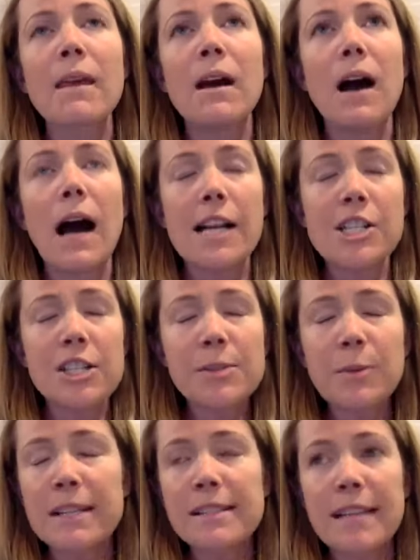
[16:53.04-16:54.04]
I just
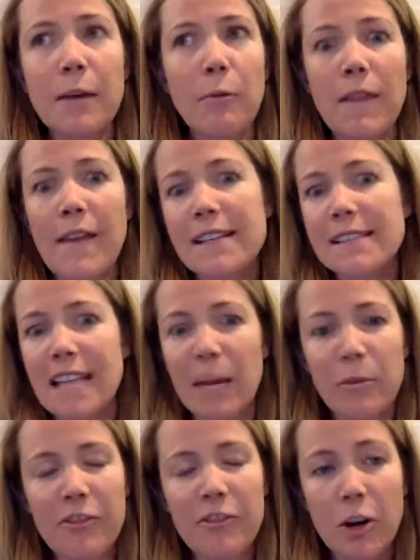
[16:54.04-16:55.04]
want to say one last thing
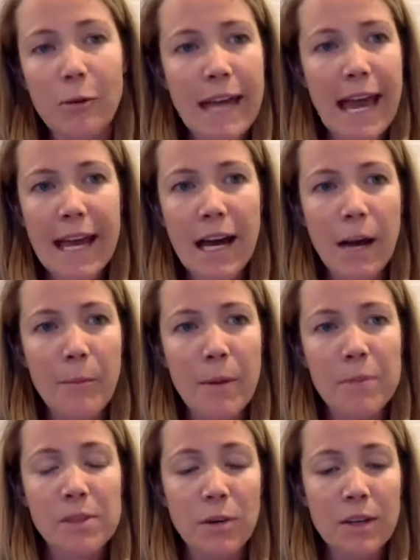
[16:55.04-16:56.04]
before we hang up.
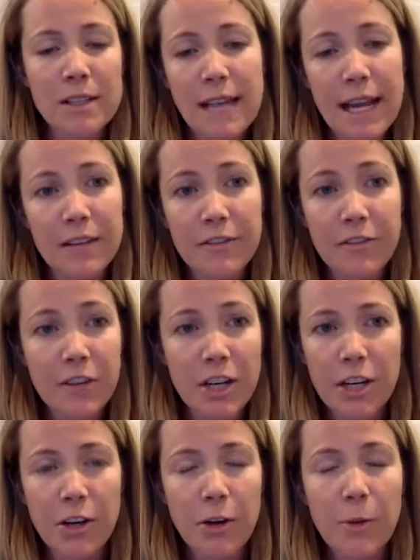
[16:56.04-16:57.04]
I'm so excited for
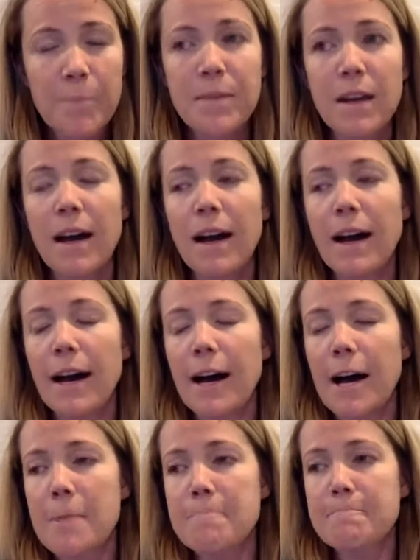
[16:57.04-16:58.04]
you.
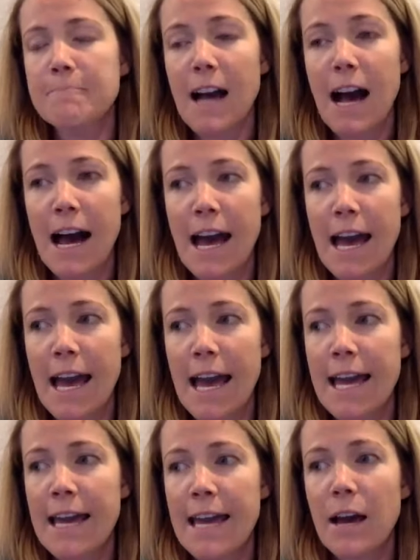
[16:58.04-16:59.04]
Um,
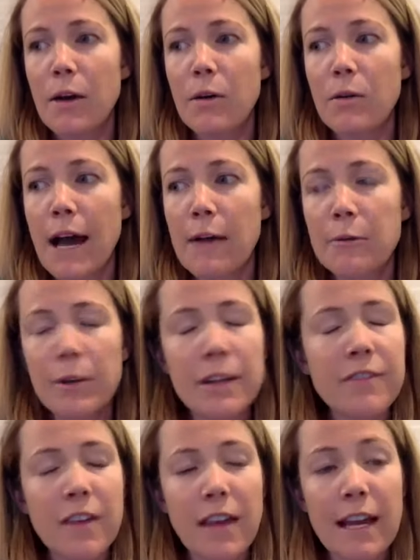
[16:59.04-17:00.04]
I I really
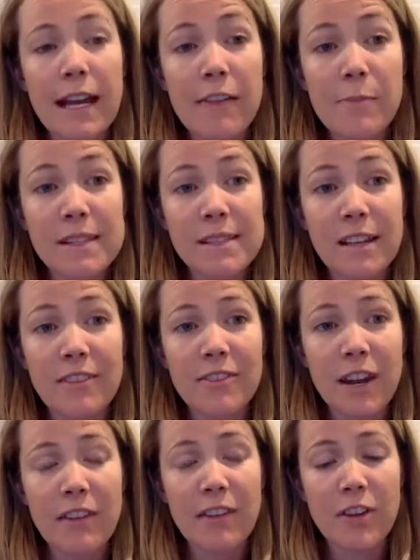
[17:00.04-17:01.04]
feel like I've been
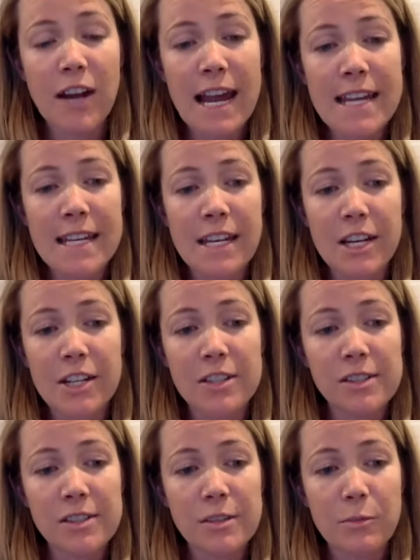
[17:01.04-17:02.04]
suffering for eight
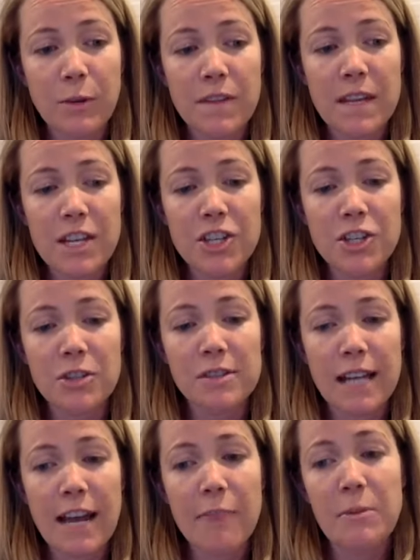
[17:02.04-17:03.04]
years with the issues
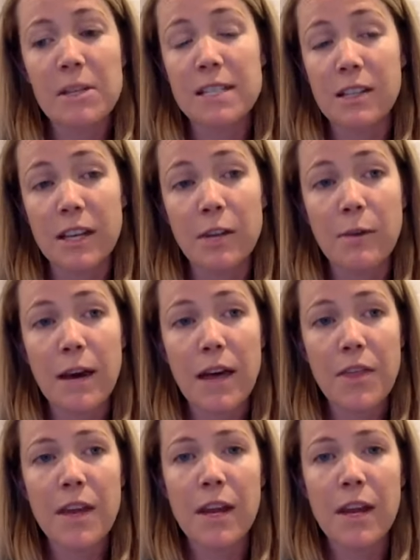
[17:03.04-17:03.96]
that I've been dealing with, and